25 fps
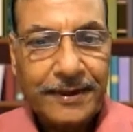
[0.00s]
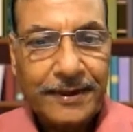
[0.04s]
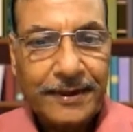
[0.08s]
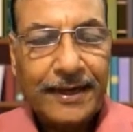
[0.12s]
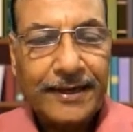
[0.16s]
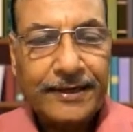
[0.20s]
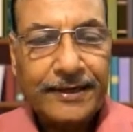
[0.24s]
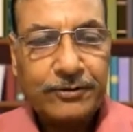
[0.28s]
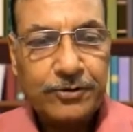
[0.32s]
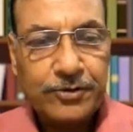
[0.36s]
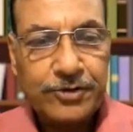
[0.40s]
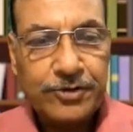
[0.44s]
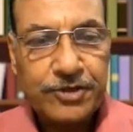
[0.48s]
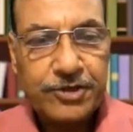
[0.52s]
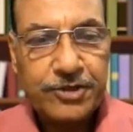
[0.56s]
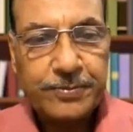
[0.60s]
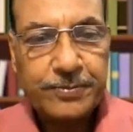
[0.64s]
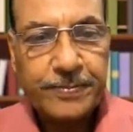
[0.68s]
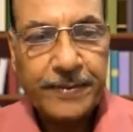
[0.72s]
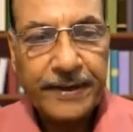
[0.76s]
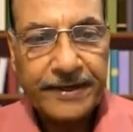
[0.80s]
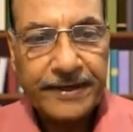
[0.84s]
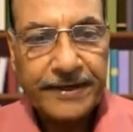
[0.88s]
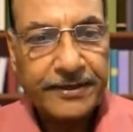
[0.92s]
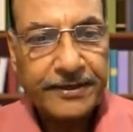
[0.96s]
and you
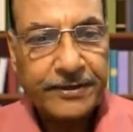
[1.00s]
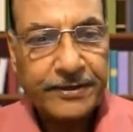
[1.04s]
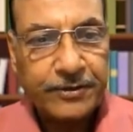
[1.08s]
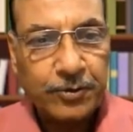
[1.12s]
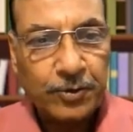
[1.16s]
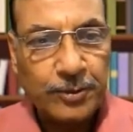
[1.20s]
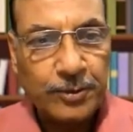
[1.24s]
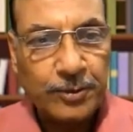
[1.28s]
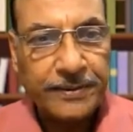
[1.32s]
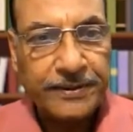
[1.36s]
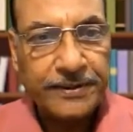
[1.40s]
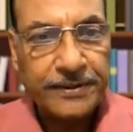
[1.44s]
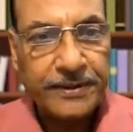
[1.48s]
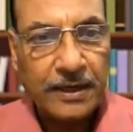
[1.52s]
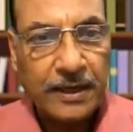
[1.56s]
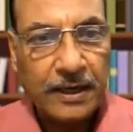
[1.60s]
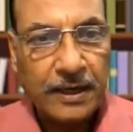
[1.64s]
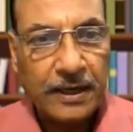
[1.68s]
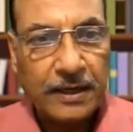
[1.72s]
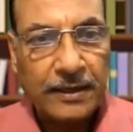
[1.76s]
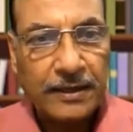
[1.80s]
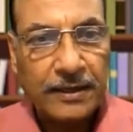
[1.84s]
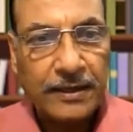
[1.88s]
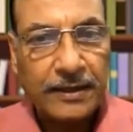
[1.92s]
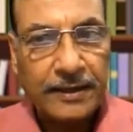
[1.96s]
suspect it could be the
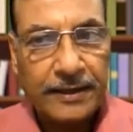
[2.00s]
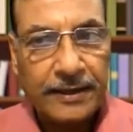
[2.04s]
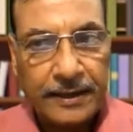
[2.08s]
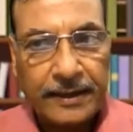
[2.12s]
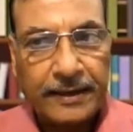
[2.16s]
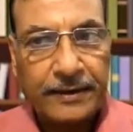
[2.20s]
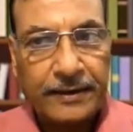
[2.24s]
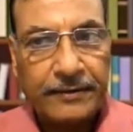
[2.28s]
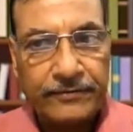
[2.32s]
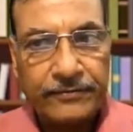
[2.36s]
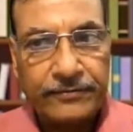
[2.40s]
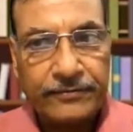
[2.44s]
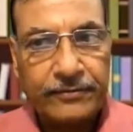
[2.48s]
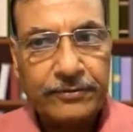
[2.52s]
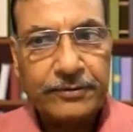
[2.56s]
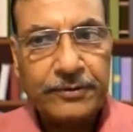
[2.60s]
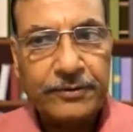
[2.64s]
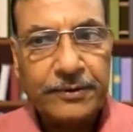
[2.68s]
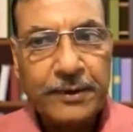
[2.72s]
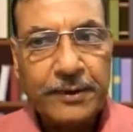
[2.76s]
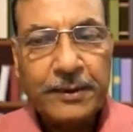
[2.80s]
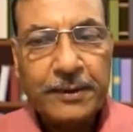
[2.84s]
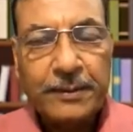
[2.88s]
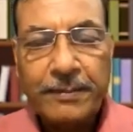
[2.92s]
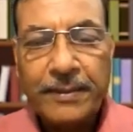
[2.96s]
ulnar nerve,
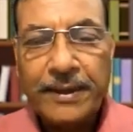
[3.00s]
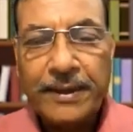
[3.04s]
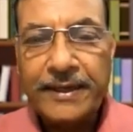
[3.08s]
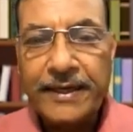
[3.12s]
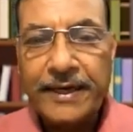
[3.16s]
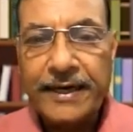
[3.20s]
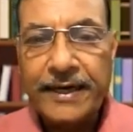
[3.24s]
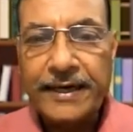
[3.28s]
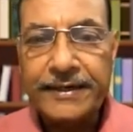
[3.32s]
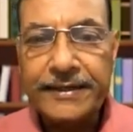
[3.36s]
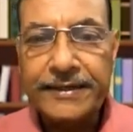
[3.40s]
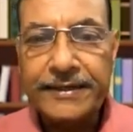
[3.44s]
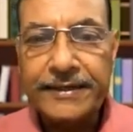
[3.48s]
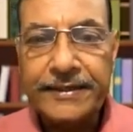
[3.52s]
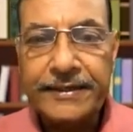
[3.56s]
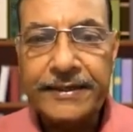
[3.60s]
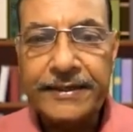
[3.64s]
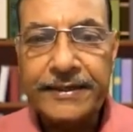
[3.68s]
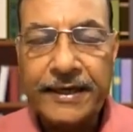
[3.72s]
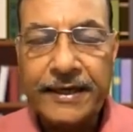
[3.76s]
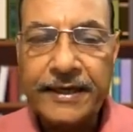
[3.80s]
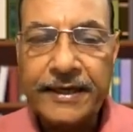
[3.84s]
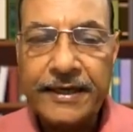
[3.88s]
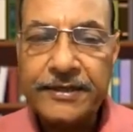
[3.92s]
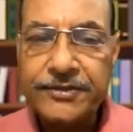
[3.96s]
by any
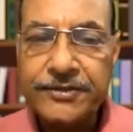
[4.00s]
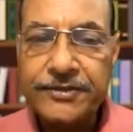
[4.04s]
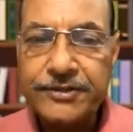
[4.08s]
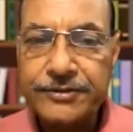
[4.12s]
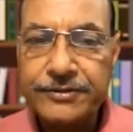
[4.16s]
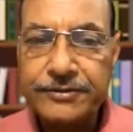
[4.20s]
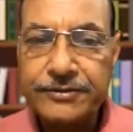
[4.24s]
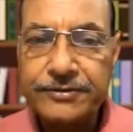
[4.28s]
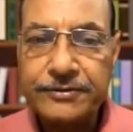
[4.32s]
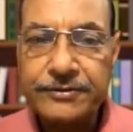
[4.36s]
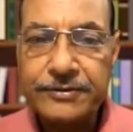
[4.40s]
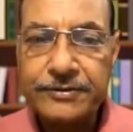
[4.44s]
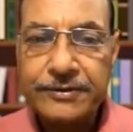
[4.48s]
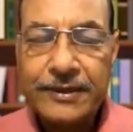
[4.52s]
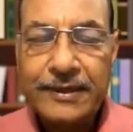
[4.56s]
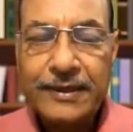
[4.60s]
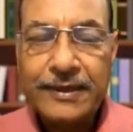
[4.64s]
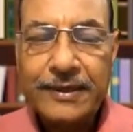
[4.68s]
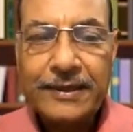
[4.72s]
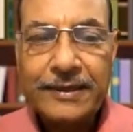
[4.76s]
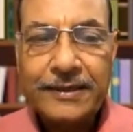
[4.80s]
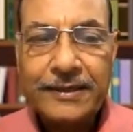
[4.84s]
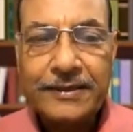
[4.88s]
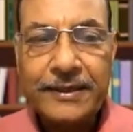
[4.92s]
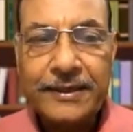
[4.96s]
indication
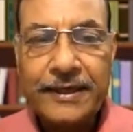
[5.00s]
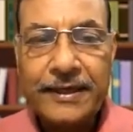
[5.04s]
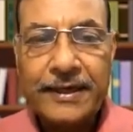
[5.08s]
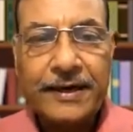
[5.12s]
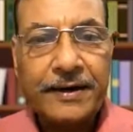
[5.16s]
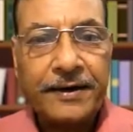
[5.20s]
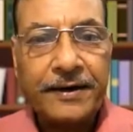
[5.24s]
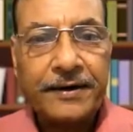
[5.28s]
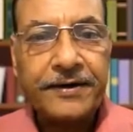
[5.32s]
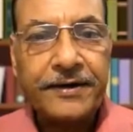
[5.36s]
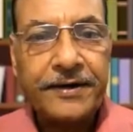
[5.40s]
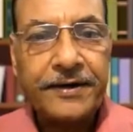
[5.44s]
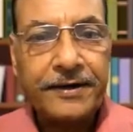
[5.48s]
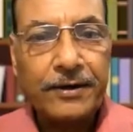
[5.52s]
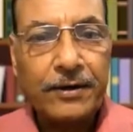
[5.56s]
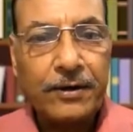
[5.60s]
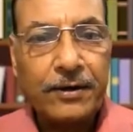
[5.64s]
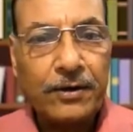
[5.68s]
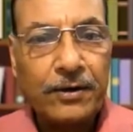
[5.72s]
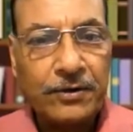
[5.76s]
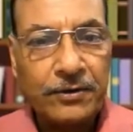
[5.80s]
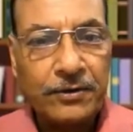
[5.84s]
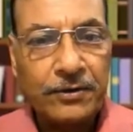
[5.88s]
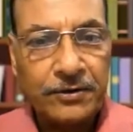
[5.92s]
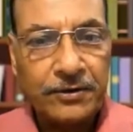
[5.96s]
they are written
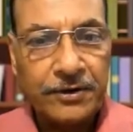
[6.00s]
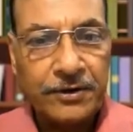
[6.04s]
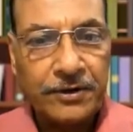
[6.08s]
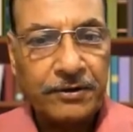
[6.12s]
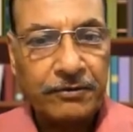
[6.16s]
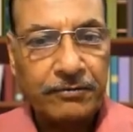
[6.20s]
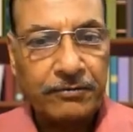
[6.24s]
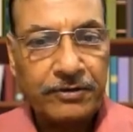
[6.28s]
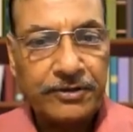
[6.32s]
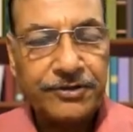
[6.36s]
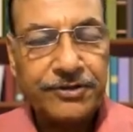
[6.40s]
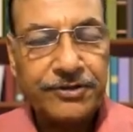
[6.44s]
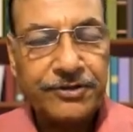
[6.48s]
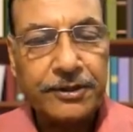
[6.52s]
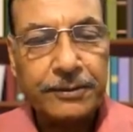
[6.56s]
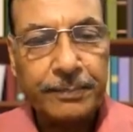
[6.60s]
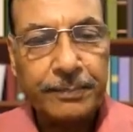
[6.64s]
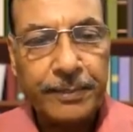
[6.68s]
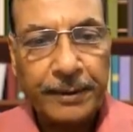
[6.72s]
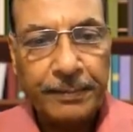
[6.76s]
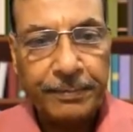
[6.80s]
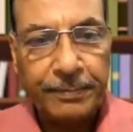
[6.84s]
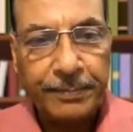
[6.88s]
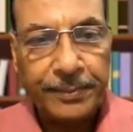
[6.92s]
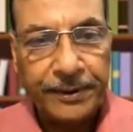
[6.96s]
on the question
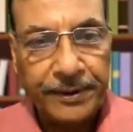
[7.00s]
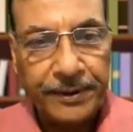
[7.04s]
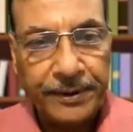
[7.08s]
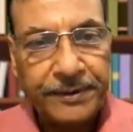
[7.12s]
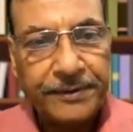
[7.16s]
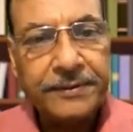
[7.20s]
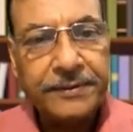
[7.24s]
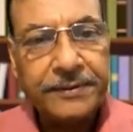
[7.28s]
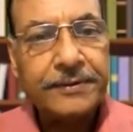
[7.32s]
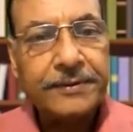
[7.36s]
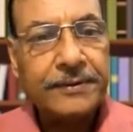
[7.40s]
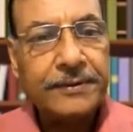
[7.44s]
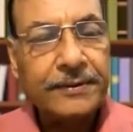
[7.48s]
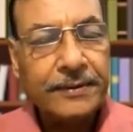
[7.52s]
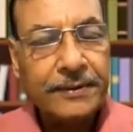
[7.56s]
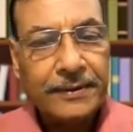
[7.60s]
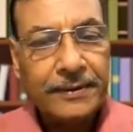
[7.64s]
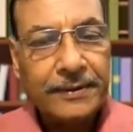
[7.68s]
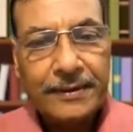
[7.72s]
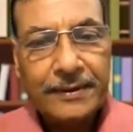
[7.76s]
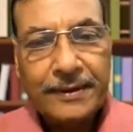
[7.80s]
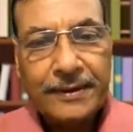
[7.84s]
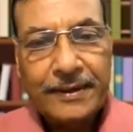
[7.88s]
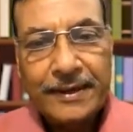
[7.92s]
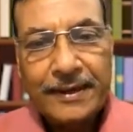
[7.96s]
paper,
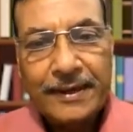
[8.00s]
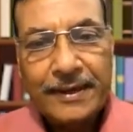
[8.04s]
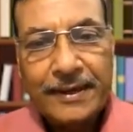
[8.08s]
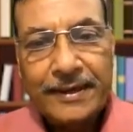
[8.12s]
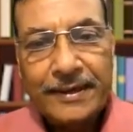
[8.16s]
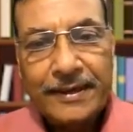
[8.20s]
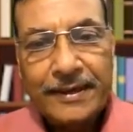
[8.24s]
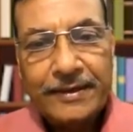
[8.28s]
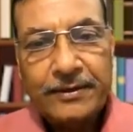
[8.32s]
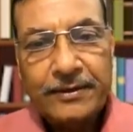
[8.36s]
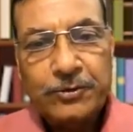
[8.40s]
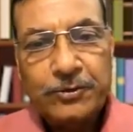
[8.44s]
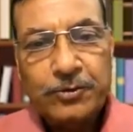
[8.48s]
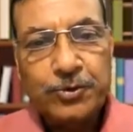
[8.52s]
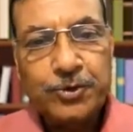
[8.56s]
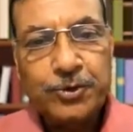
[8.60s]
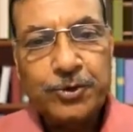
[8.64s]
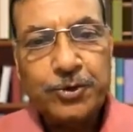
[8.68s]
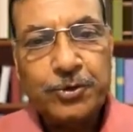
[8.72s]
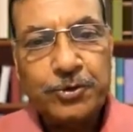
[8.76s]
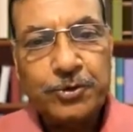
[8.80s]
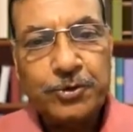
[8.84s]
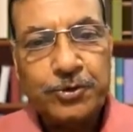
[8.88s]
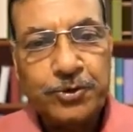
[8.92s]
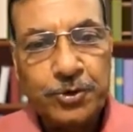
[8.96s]
you
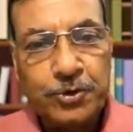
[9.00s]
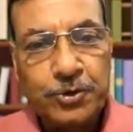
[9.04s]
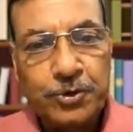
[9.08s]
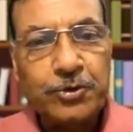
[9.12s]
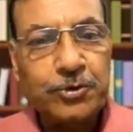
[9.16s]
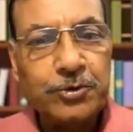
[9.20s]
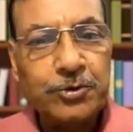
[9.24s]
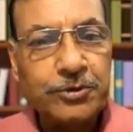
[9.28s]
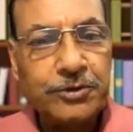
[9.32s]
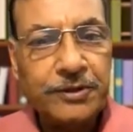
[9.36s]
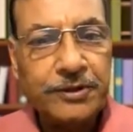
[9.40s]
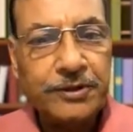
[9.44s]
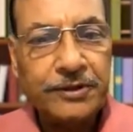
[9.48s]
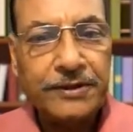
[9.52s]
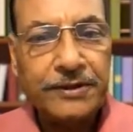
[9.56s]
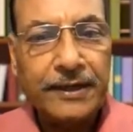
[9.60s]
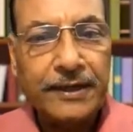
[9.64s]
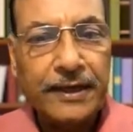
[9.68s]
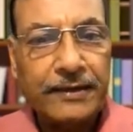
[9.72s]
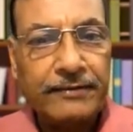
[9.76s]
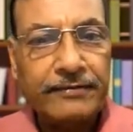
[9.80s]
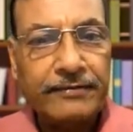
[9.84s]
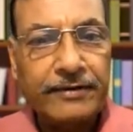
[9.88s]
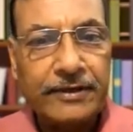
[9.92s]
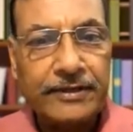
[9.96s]
should do the
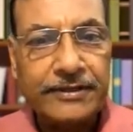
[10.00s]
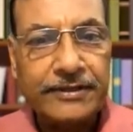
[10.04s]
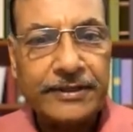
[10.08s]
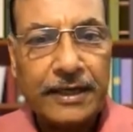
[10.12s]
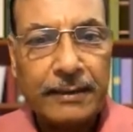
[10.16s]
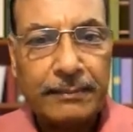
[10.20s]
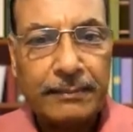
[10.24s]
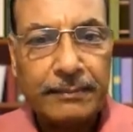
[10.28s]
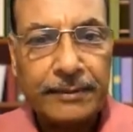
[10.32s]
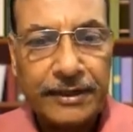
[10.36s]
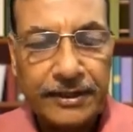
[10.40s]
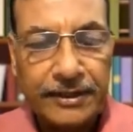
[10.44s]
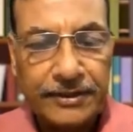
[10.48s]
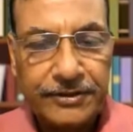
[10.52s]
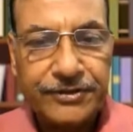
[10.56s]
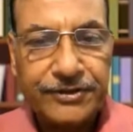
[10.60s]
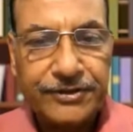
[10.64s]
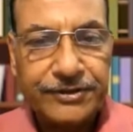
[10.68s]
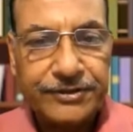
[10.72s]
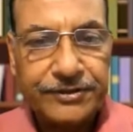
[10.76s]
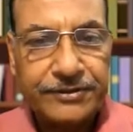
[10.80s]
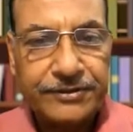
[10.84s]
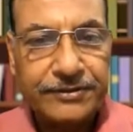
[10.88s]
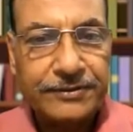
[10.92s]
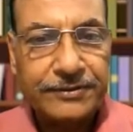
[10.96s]
nerve
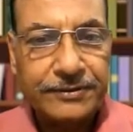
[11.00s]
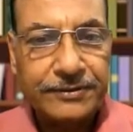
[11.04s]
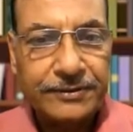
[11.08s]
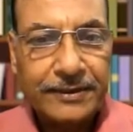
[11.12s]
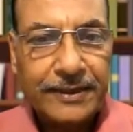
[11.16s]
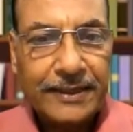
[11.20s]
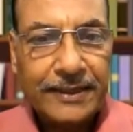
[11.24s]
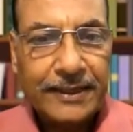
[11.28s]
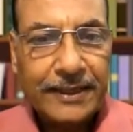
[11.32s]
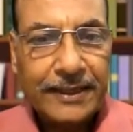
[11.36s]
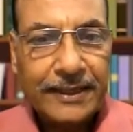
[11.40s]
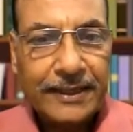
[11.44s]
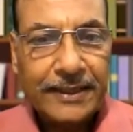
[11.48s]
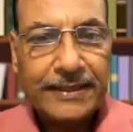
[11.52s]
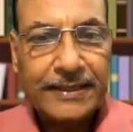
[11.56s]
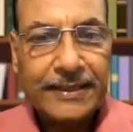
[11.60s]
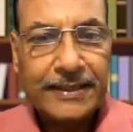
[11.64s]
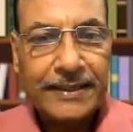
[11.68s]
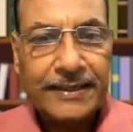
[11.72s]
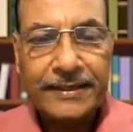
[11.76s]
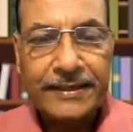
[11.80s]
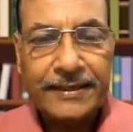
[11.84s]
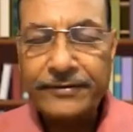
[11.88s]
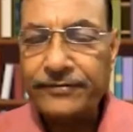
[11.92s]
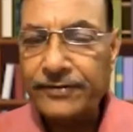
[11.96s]
examination in
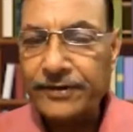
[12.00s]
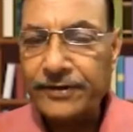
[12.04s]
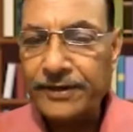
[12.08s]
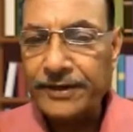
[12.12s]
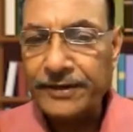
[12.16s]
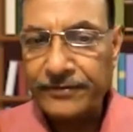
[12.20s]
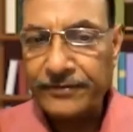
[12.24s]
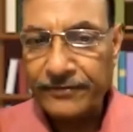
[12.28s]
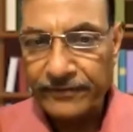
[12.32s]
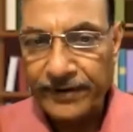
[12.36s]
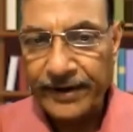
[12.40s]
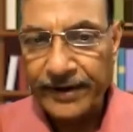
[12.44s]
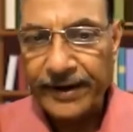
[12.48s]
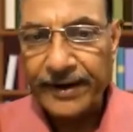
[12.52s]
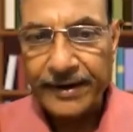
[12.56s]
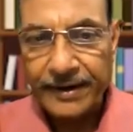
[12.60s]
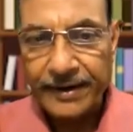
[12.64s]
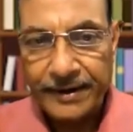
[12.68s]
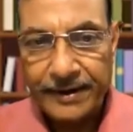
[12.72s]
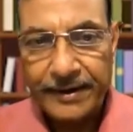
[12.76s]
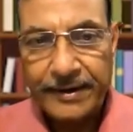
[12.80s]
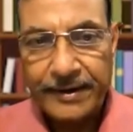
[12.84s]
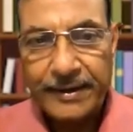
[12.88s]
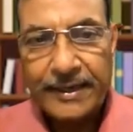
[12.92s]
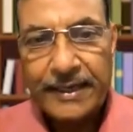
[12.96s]
a different
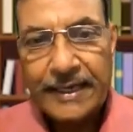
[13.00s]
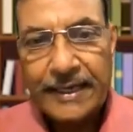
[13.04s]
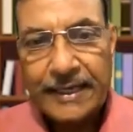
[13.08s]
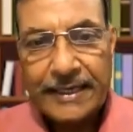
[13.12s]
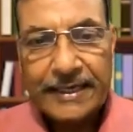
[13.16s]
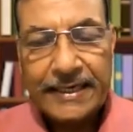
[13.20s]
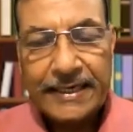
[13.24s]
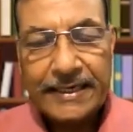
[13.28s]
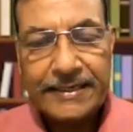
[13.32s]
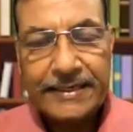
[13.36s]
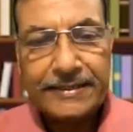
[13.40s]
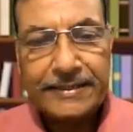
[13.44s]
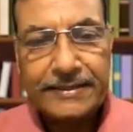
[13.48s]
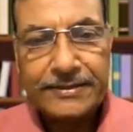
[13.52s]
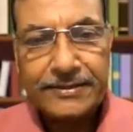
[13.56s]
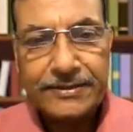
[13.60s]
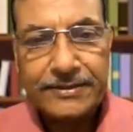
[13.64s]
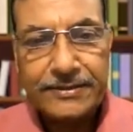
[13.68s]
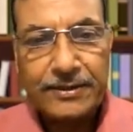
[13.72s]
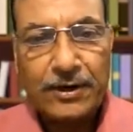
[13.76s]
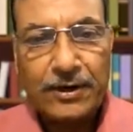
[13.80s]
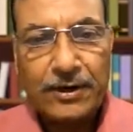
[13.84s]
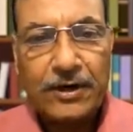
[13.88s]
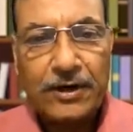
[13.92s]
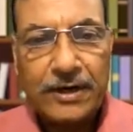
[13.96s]
way. It
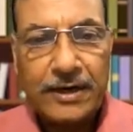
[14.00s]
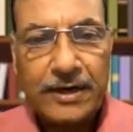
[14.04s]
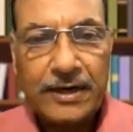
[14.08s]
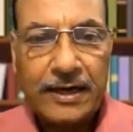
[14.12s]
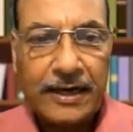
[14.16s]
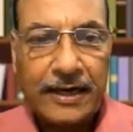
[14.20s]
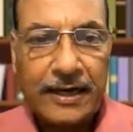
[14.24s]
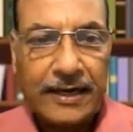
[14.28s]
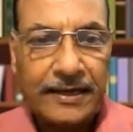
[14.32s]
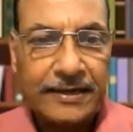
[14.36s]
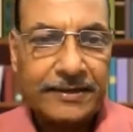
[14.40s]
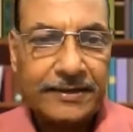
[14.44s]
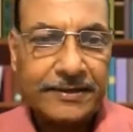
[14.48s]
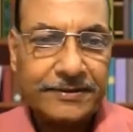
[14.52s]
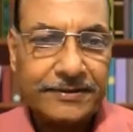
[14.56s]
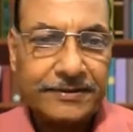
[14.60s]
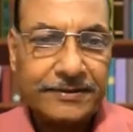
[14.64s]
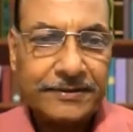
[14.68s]
is not like